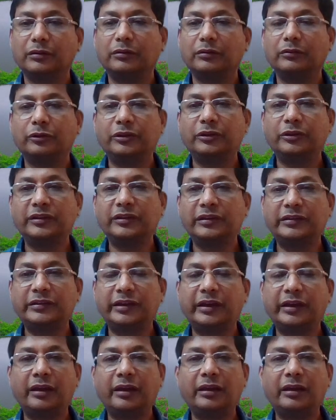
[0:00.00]
So this is the
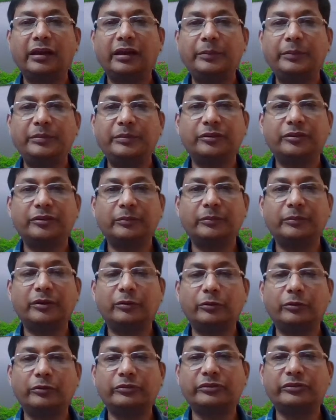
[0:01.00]
second live session of the
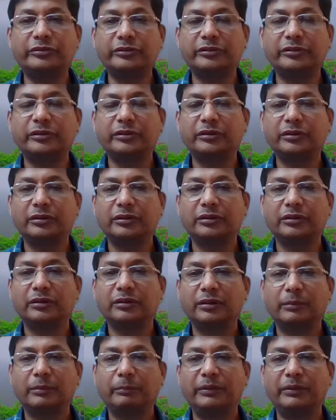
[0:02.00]
course,
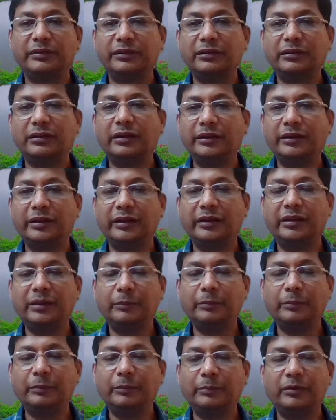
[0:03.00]
Machine Learning and
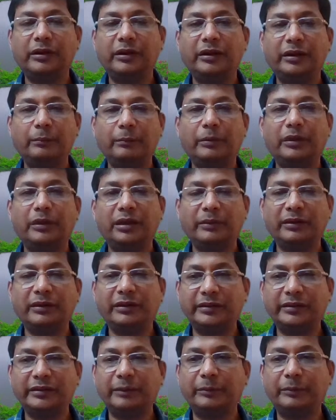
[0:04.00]
Deep Learning, Fundamentals
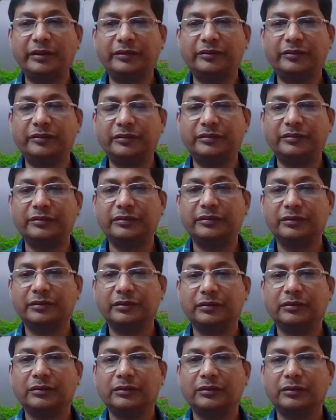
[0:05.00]
and Applications.
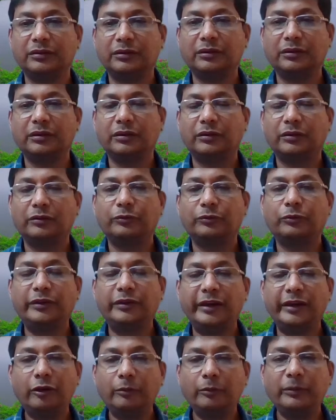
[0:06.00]
So
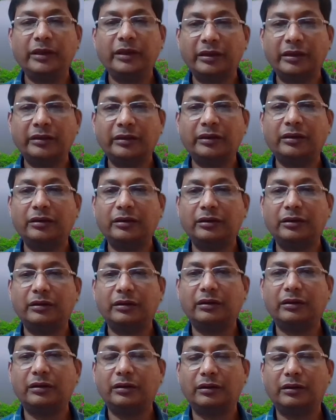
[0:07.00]
there will be another
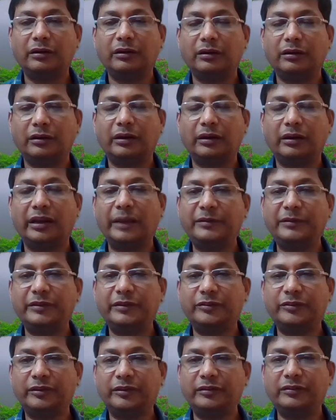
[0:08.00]
live
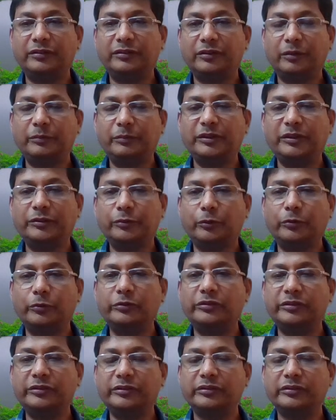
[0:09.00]
sessions of this
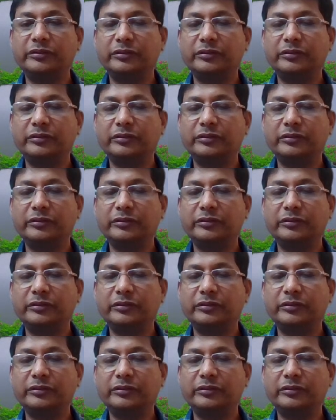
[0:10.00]
course.